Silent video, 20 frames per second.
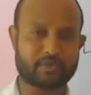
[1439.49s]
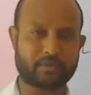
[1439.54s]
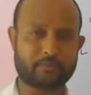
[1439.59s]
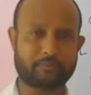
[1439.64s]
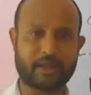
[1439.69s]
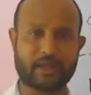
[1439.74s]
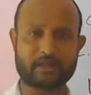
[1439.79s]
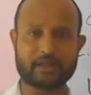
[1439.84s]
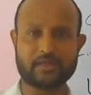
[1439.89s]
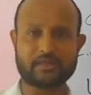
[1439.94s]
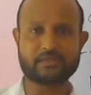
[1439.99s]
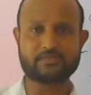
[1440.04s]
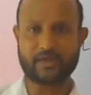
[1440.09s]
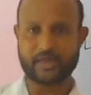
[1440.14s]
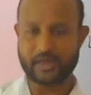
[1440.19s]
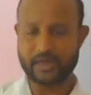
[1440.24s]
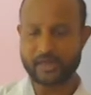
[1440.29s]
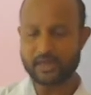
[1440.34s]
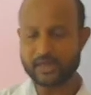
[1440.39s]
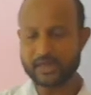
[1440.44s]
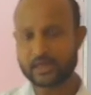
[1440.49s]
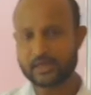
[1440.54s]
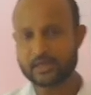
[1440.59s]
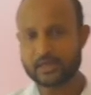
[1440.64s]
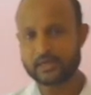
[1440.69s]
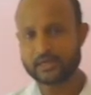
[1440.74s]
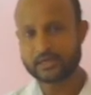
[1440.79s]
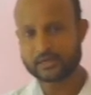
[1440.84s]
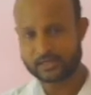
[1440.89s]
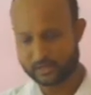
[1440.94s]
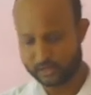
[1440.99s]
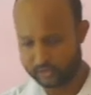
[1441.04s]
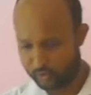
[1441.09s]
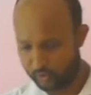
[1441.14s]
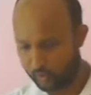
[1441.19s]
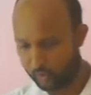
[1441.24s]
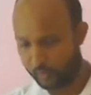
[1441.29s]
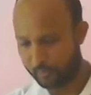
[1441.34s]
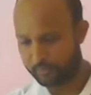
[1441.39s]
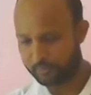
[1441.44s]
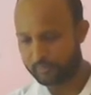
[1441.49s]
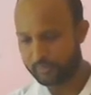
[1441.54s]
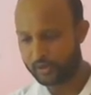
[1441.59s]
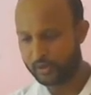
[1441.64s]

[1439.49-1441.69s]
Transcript: the plant very slow.